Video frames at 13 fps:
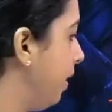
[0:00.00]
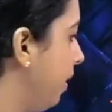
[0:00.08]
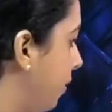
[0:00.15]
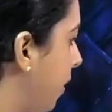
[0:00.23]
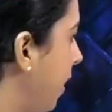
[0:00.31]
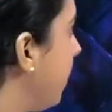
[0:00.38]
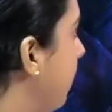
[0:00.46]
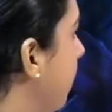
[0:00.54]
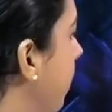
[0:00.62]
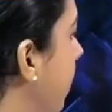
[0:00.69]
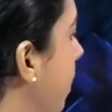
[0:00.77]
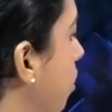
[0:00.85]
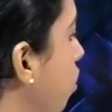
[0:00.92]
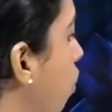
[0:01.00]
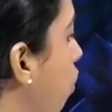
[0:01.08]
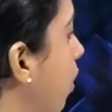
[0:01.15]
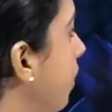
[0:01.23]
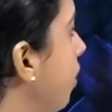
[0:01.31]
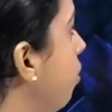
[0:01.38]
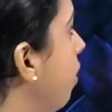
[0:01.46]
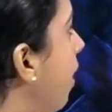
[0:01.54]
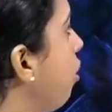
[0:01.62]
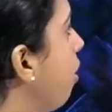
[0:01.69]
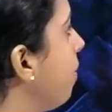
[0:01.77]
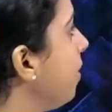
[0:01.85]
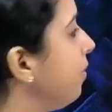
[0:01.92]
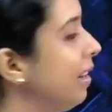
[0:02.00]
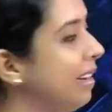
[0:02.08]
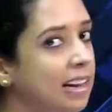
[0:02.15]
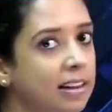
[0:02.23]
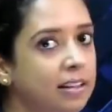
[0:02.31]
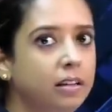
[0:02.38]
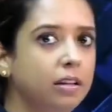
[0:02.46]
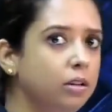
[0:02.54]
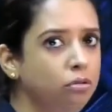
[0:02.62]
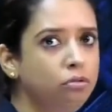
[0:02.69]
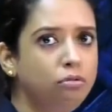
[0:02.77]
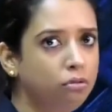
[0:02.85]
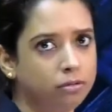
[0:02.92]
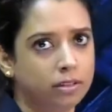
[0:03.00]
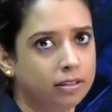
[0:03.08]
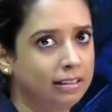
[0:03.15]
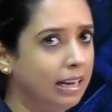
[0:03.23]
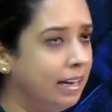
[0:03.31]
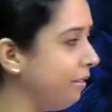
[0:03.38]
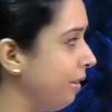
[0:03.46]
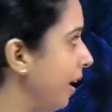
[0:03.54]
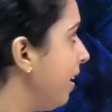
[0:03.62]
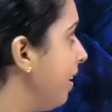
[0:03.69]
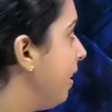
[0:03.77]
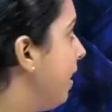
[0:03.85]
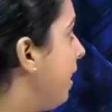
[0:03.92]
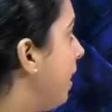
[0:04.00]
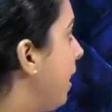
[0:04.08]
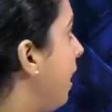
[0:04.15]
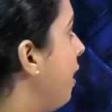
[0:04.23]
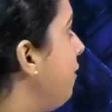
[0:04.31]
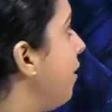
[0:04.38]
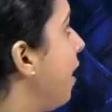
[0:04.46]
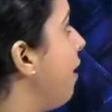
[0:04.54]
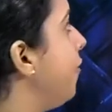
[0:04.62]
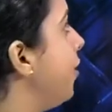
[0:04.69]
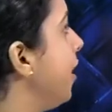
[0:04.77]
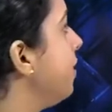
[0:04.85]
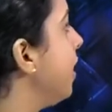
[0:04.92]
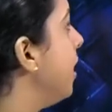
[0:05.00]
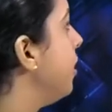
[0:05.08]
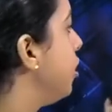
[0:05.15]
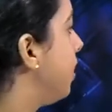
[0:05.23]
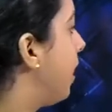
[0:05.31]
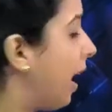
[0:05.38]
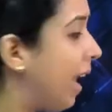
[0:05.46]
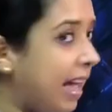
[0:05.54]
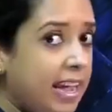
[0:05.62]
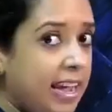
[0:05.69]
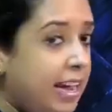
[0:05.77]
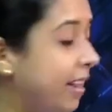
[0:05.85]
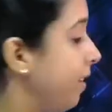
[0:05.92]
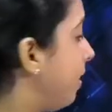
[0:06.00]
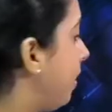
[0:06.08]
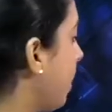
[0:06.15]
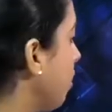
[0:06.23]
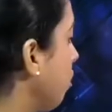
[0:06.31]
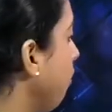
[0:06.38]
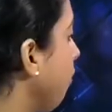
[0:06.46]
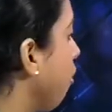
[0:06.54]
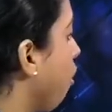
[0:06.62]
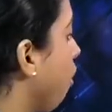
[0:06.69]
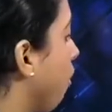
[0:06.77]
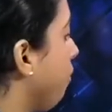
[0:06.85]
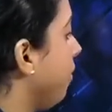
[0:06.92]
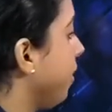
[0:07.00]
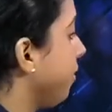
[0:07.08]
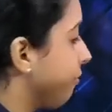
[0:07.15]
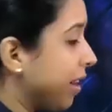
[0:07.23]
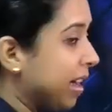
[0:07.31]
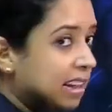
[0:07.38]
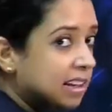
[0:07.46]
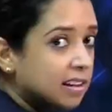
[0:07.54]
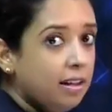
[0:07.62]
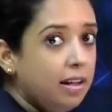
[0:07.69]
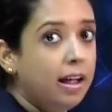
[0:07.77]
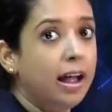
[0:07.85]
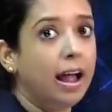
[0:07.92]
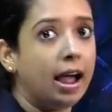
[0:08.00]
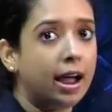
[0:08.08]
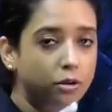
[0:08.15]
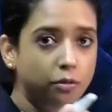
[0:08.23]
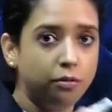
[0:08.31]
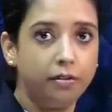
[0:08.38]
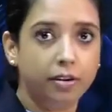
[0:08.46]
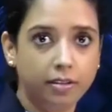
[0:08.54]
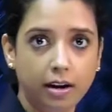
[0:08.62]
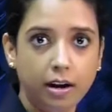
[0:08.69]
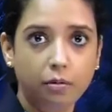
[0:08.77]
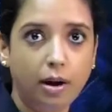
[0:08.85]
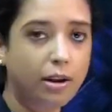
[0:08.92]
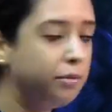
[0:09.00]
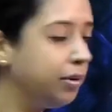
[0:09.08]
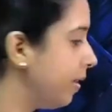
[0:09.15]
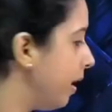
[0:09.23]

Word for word: right. So, what the gonadotropins will tell us? You know this slide, right. If FSH-LH is high, it is a case of ovary failure and to further evaluate